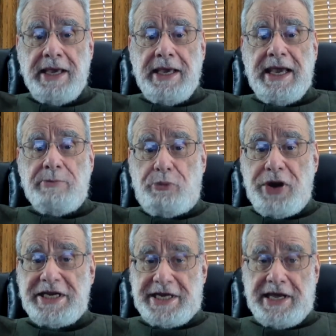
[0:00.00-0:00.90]
In
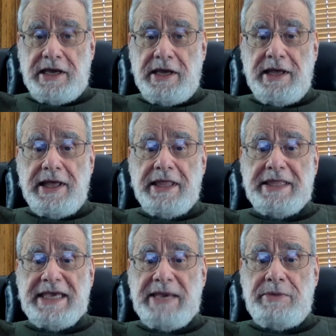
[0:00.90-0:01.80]
printing, the
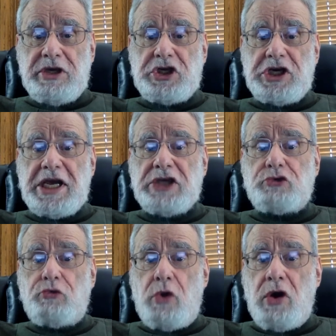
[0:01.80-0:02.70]
image is
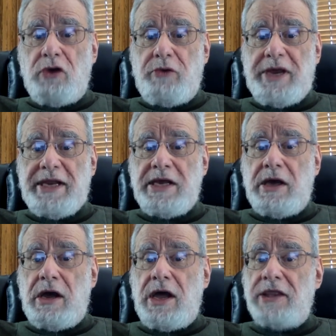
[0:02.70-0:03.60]
wrong reading
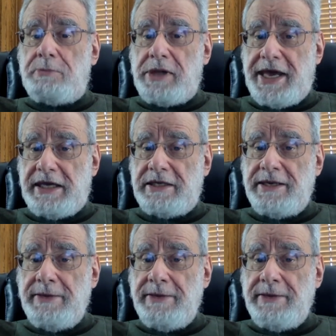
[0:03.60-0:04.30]
on the plate